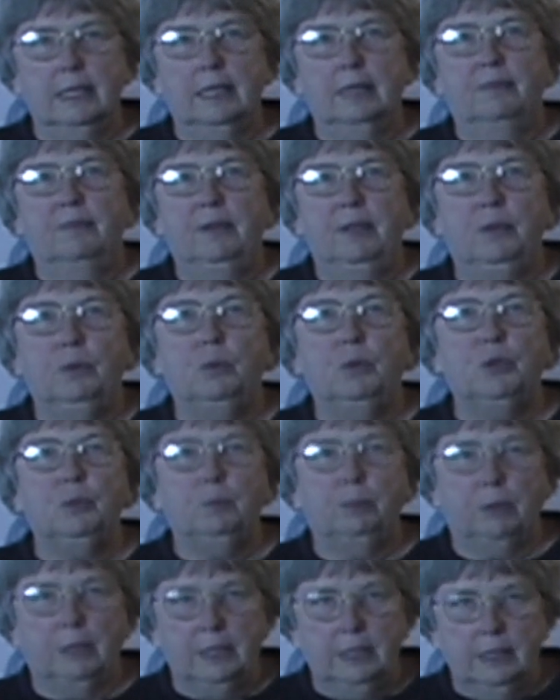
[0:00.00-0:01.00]
if he would
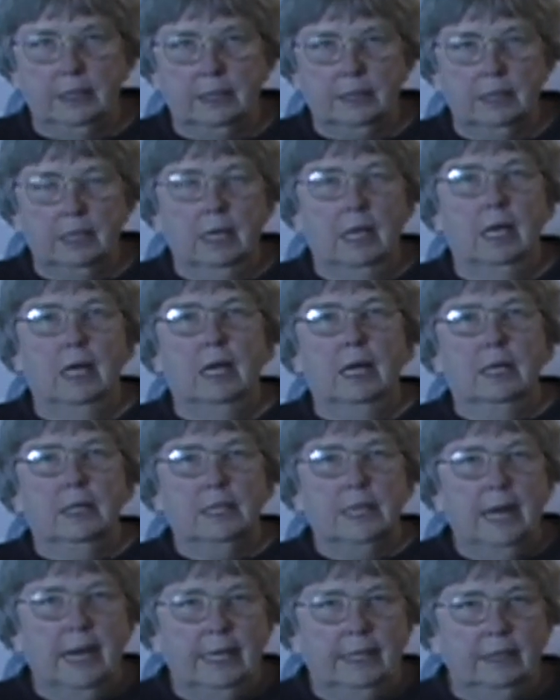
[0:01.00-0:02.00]
please
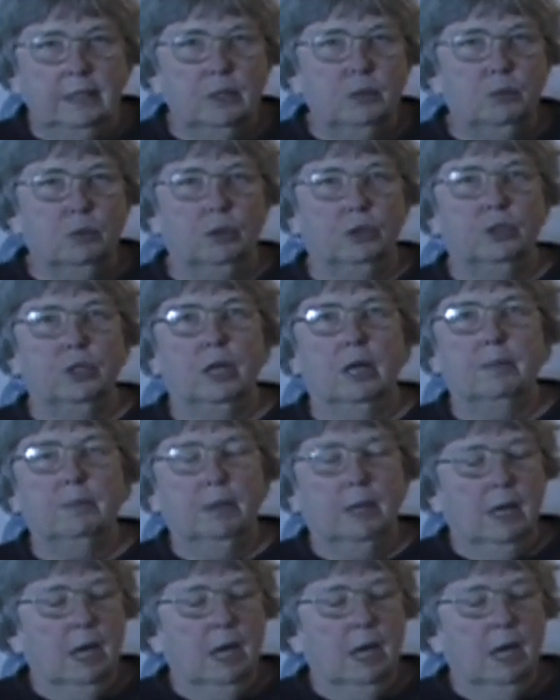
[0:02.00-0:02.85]
take this workshop.